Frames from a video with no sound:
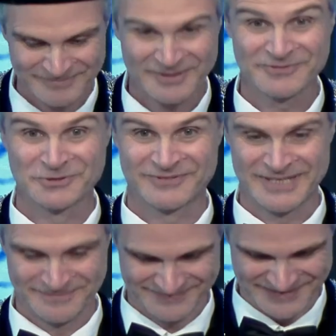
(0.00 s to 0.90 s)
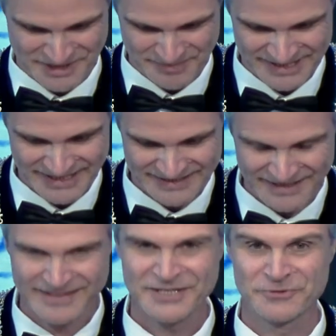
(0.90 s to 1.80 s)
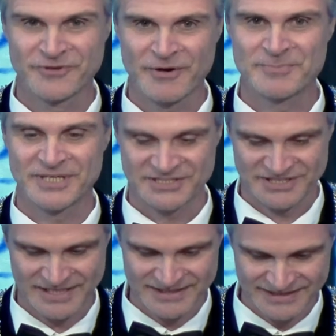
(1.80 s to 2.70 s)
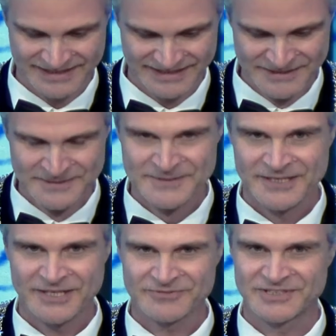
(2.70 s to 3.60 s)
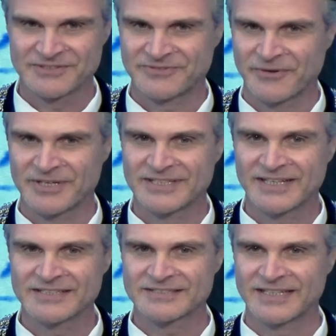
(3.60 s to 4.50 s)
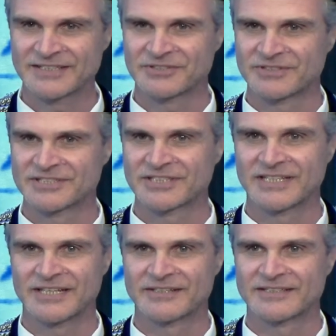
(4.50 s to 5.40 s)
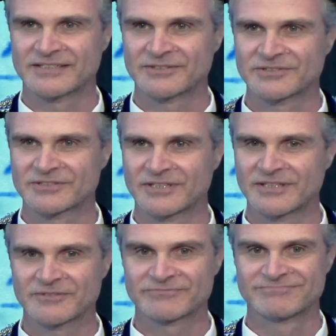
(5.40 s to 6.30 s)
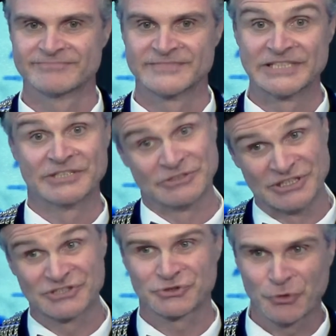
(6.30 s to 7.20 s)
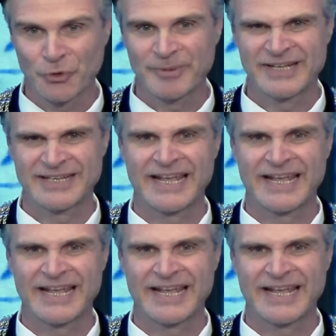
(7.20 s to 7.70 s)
Pavlova, dear Milena, thank you very much. I think after this very nice lecture, it's clear that there's a lot of disturbing